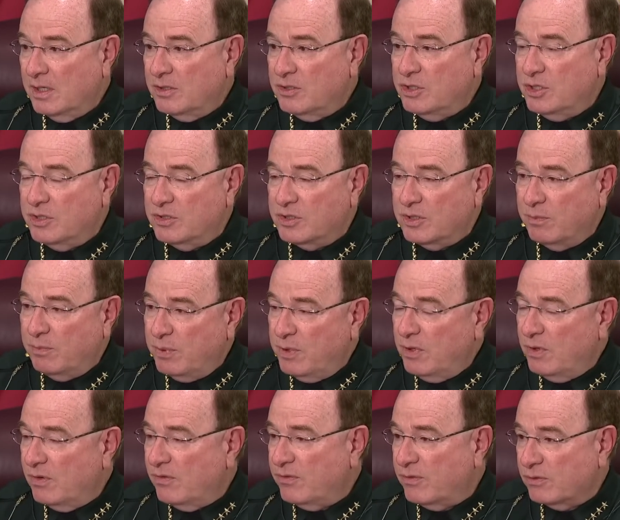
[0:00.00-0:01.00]
She's a
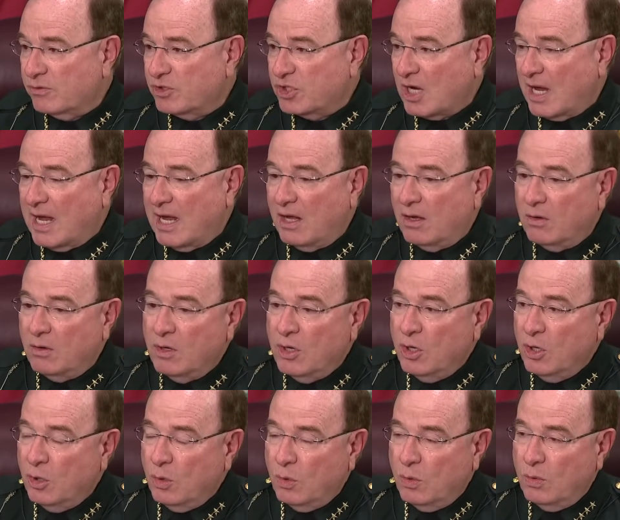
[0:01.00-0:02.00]
beautiful child.
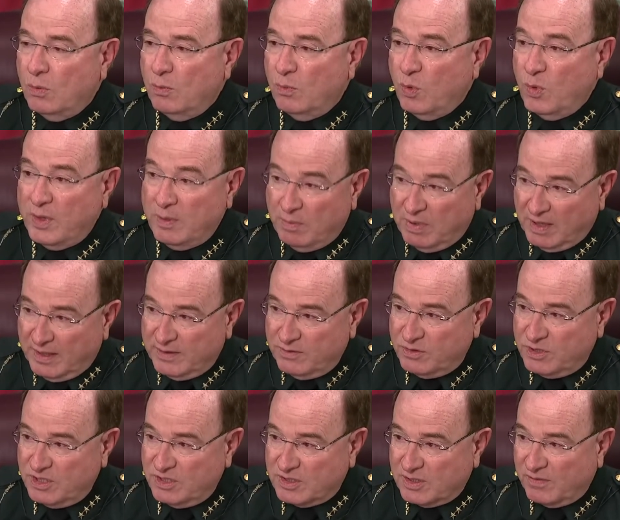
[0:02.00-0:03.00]
We believe
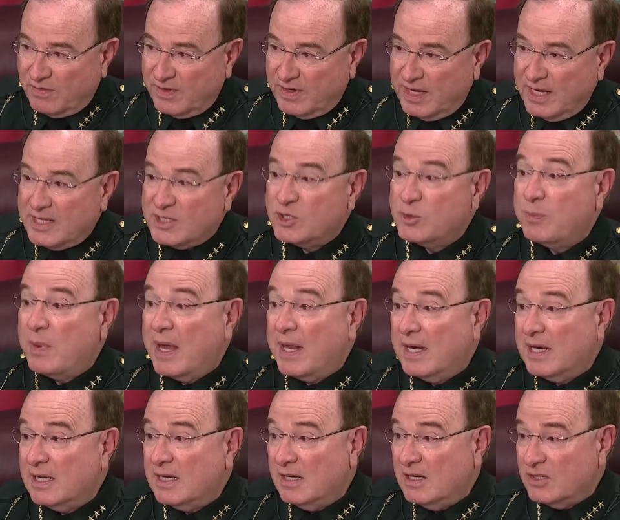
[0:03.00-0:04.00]
she's of a
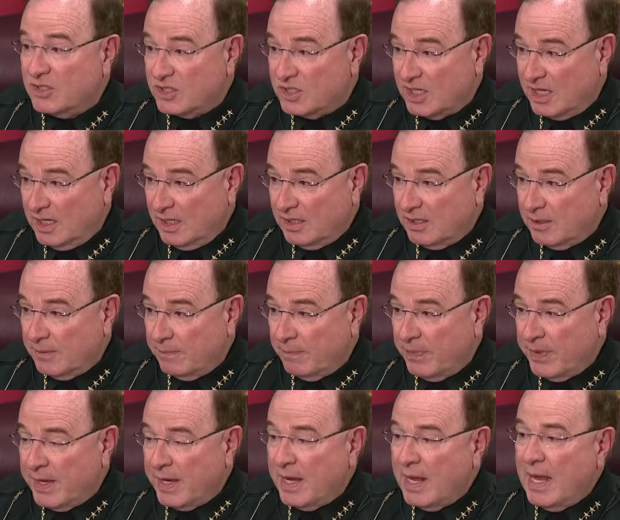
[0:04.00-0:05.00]
Hispanic descent
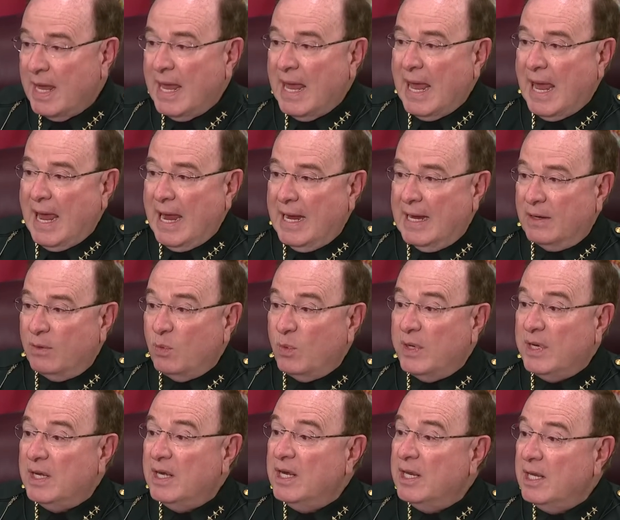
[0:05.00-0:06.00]
and
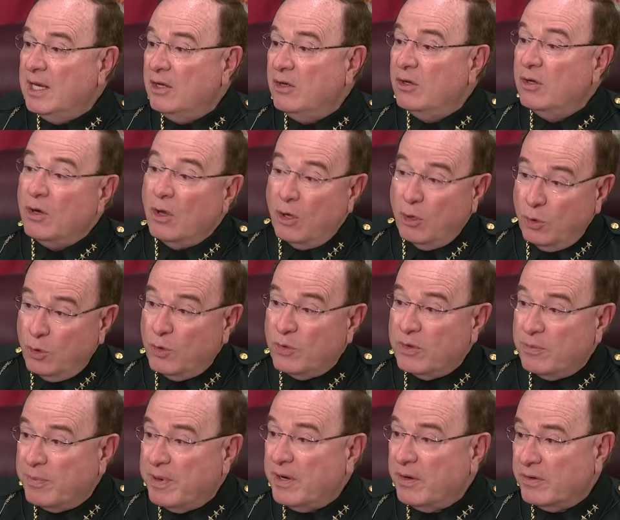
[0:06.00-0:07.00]
we need to know who
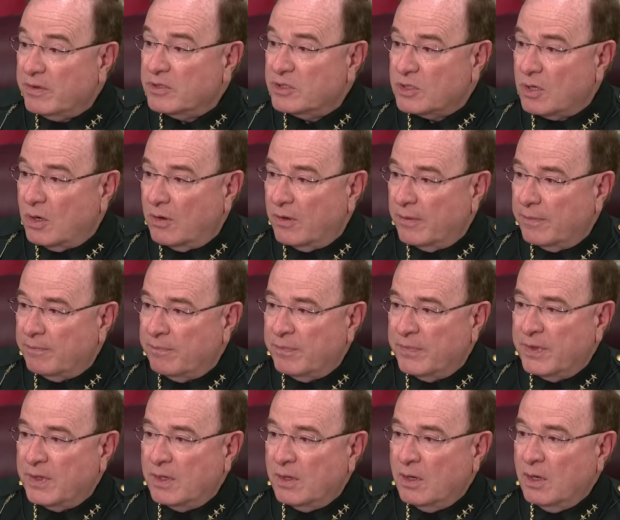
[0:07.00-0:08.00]
the parents are.
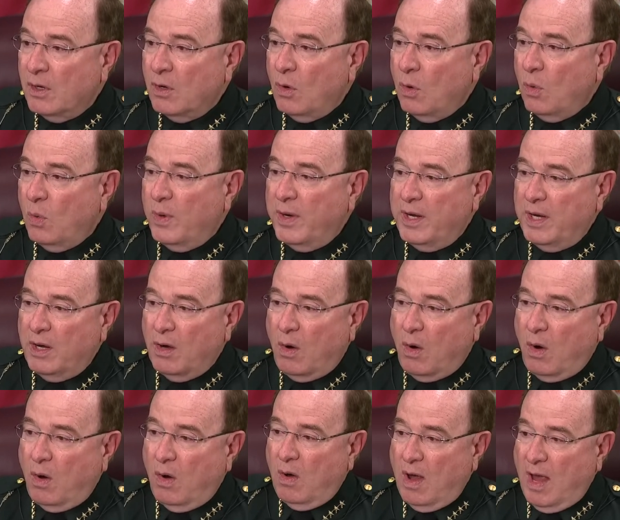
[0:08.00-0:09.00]
We
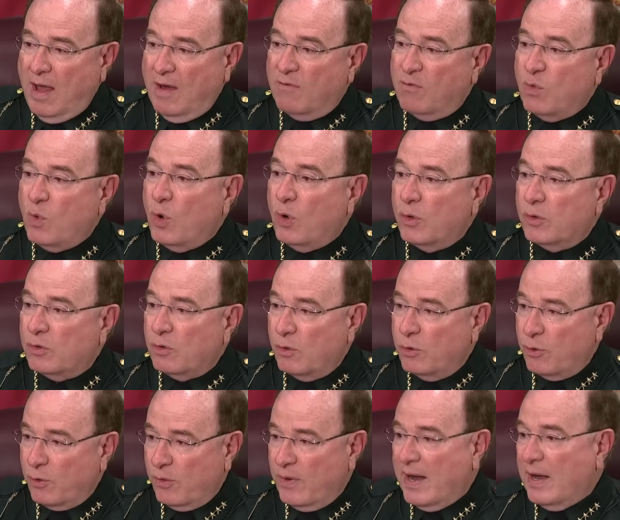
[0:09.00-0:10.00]
have worked
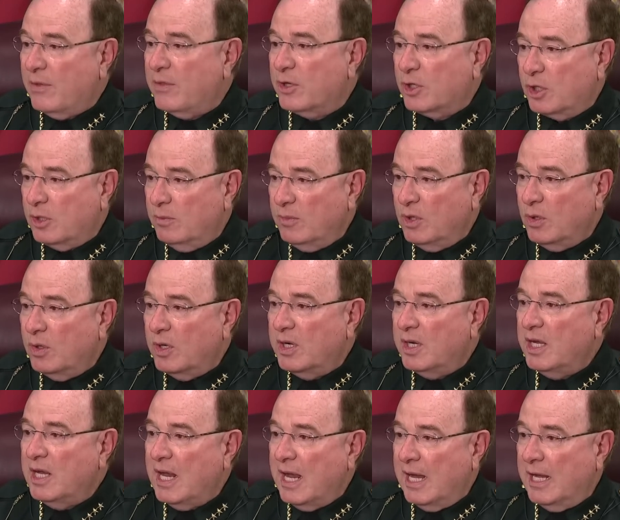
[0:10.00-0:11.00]
throughout the
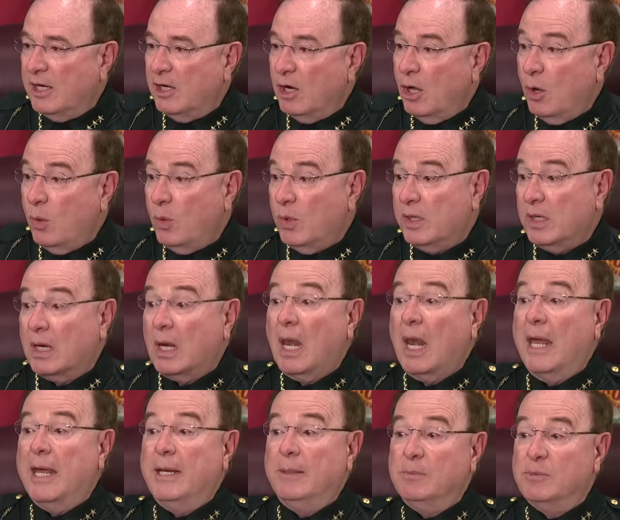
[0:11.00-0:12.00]
community, and no one
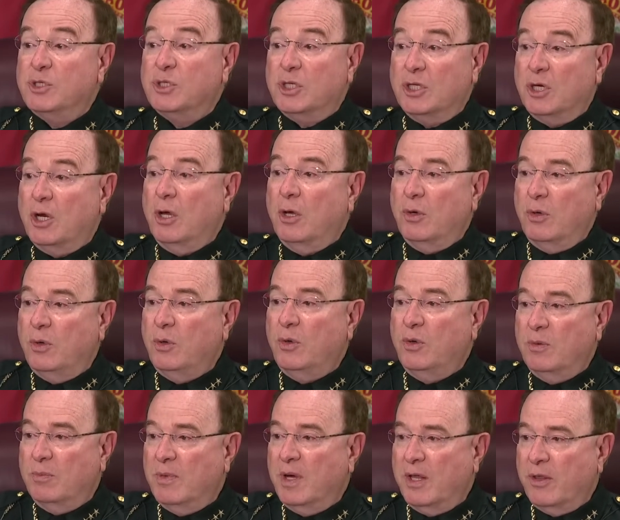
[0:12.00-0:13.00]
claims to know who
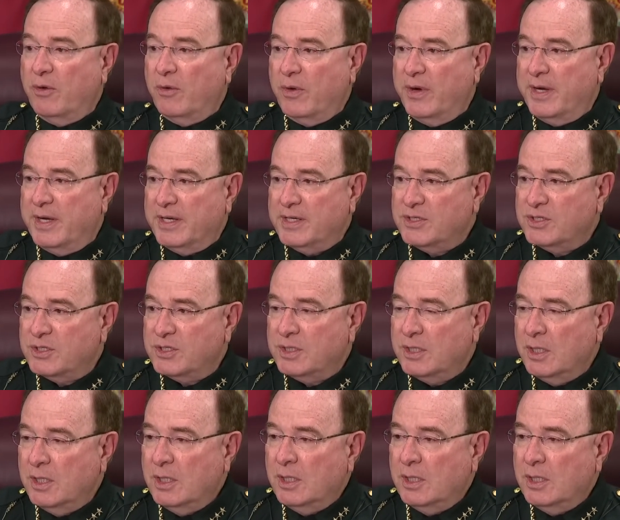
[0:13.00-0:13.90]
the mother is.